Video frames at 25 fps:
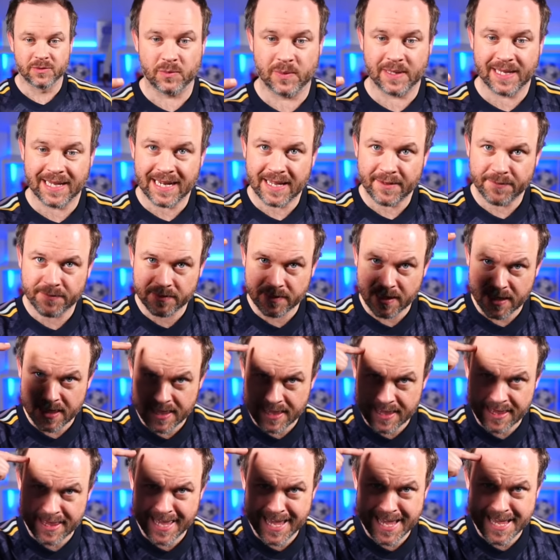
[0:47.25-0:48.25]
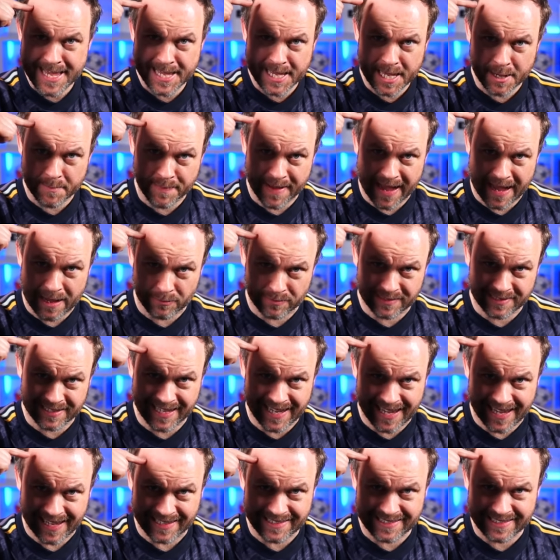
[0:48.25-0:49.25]
So we're going to have to think about
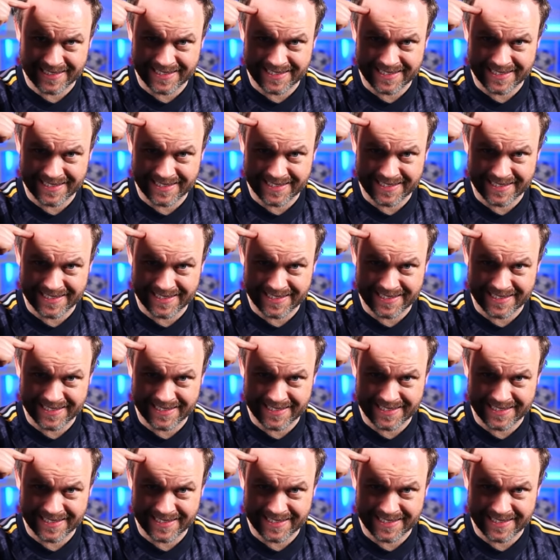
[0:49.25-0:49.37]
it.